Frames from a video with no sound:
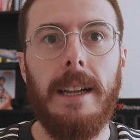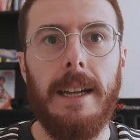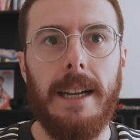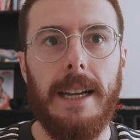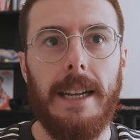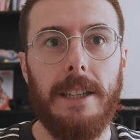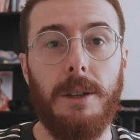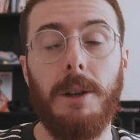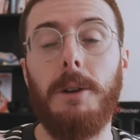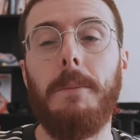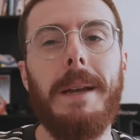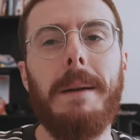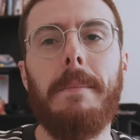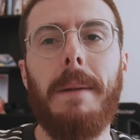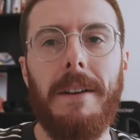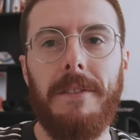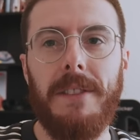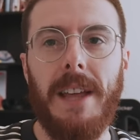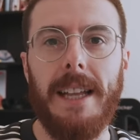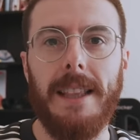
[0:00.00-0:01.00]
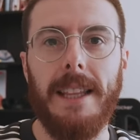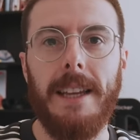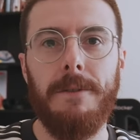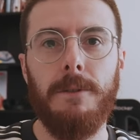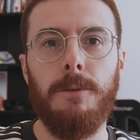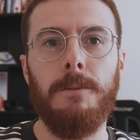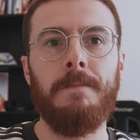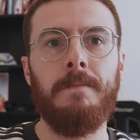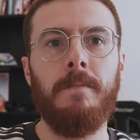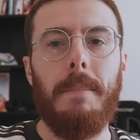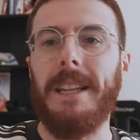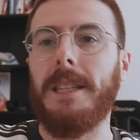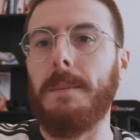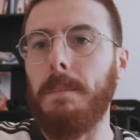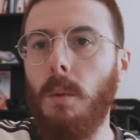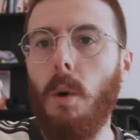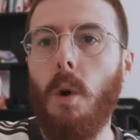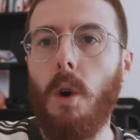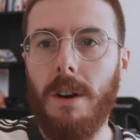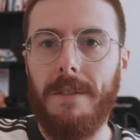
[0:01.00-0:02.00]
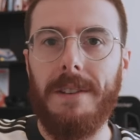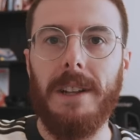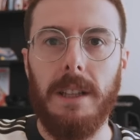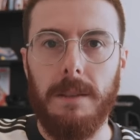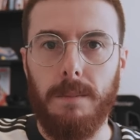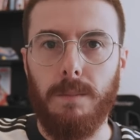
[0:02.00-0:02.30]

Uh, so he'll be above that level, but it's more of a